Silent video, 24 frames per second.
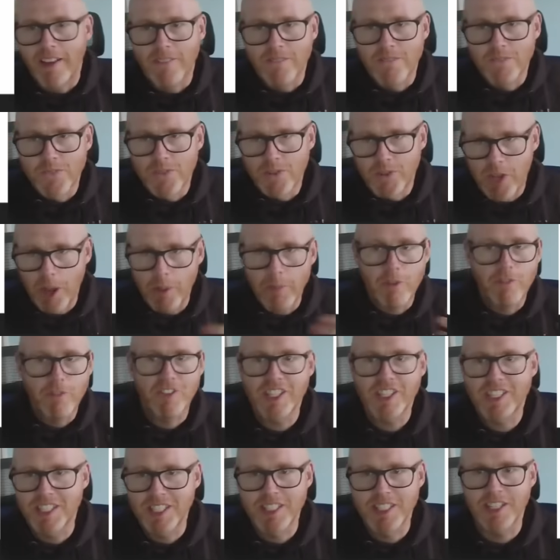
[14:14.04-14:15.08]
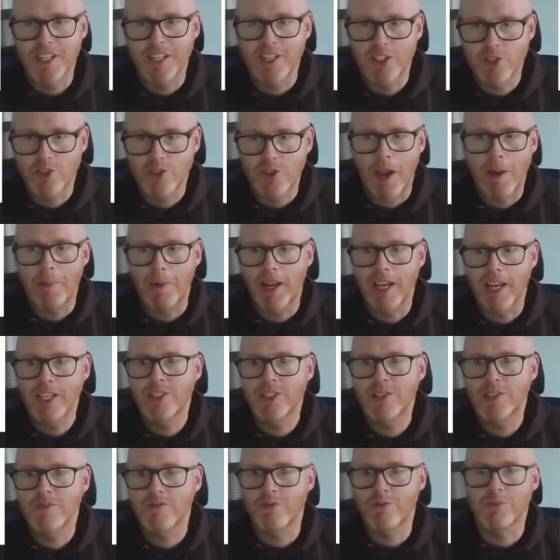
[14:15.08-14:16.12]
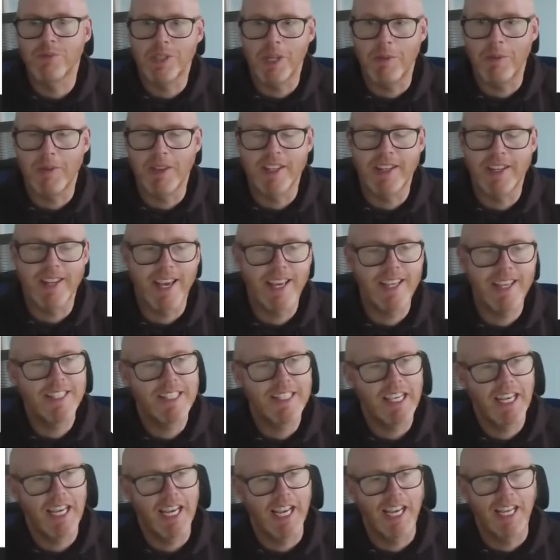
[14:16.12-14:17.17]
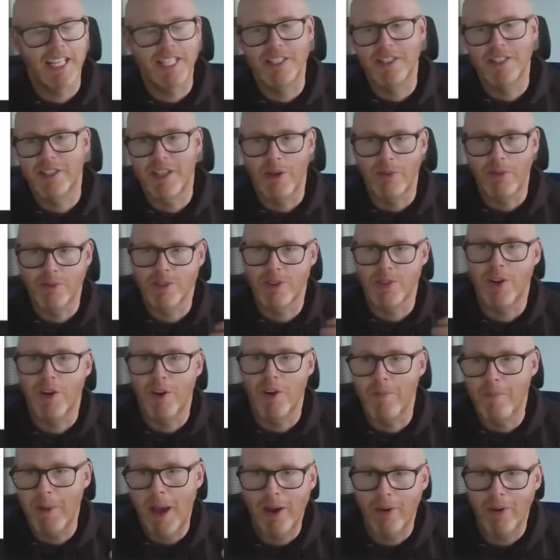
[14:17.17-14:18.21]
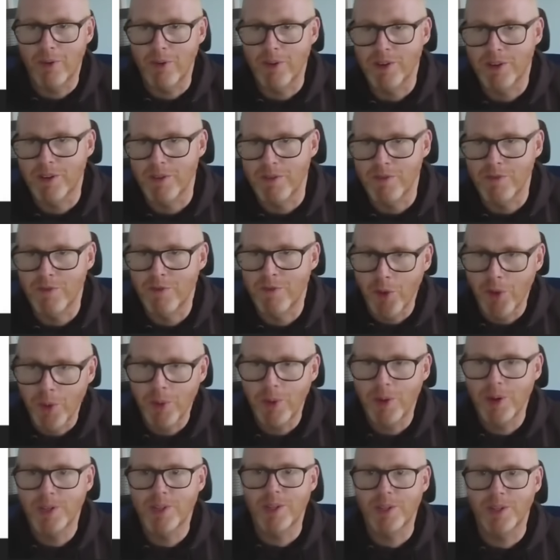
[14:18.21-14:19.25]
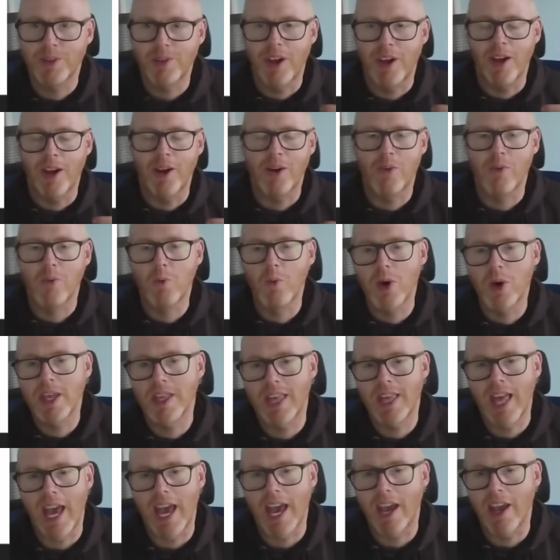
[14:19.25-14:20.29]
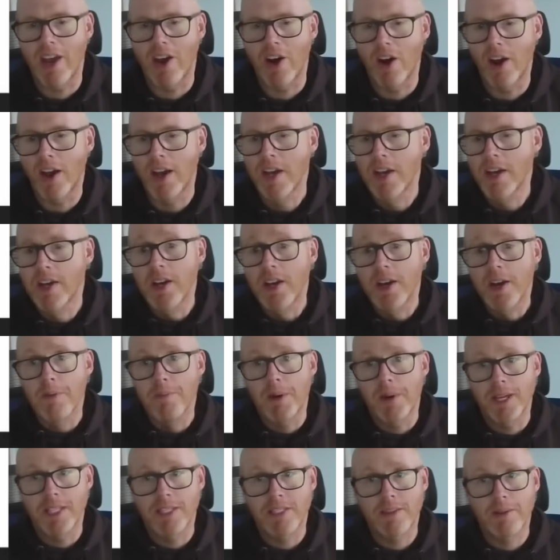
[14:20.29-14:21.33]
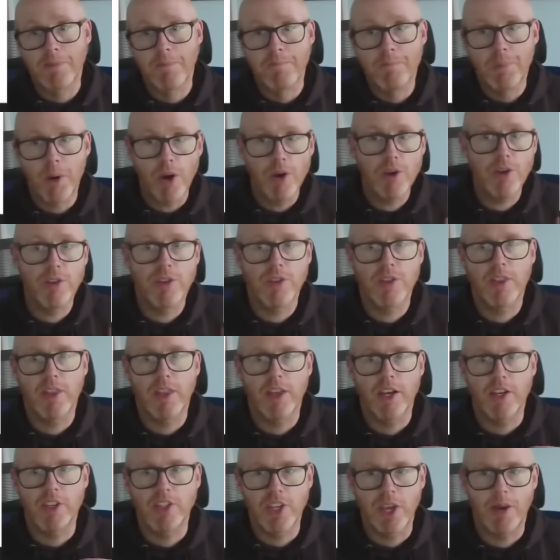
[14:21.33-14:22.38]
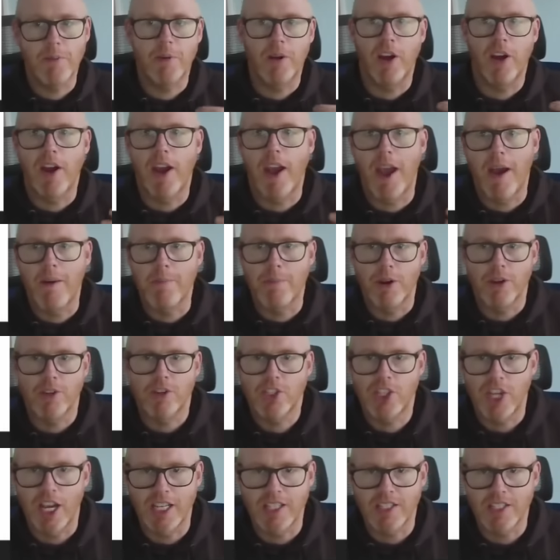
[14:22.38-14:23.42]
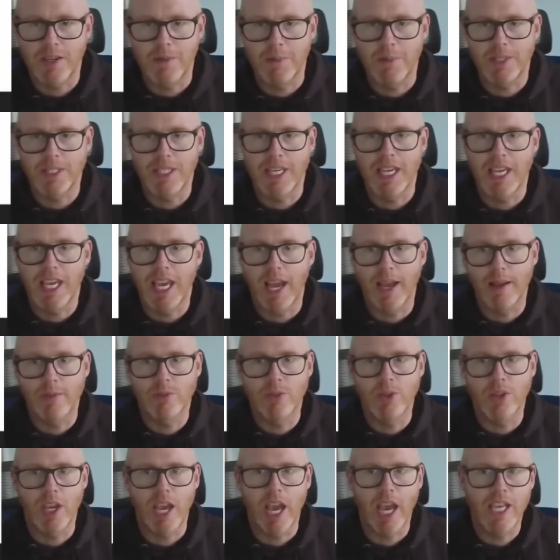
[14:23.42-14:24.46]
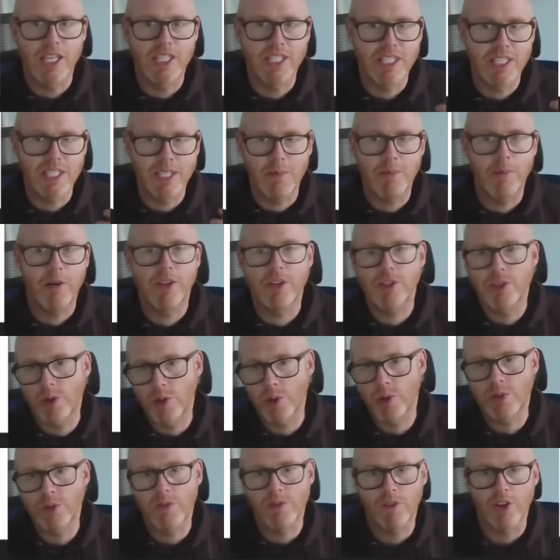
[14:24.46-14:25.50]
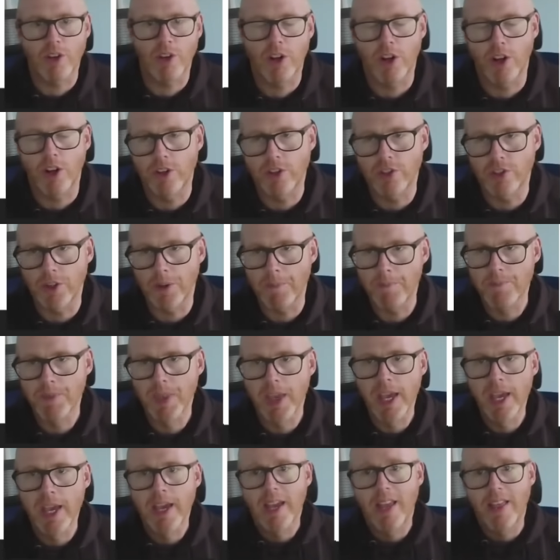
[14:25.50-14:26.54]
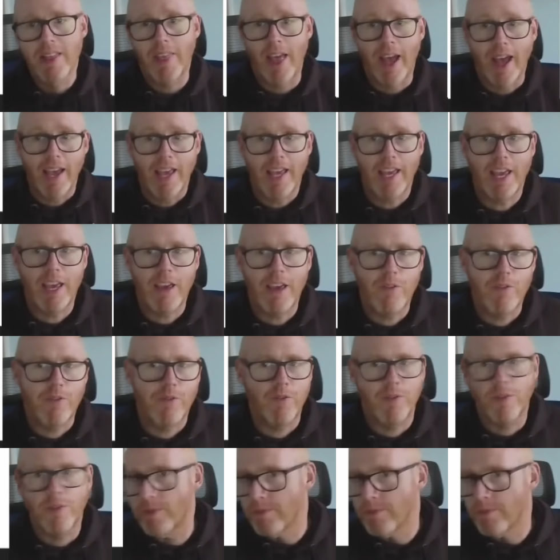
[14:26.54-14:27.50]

some of this is an extrapolation from some of the data, and there was a lot of backward and forward with AI. But both Gemini and both ChatGPT came to a similar sort of conclusion, that if,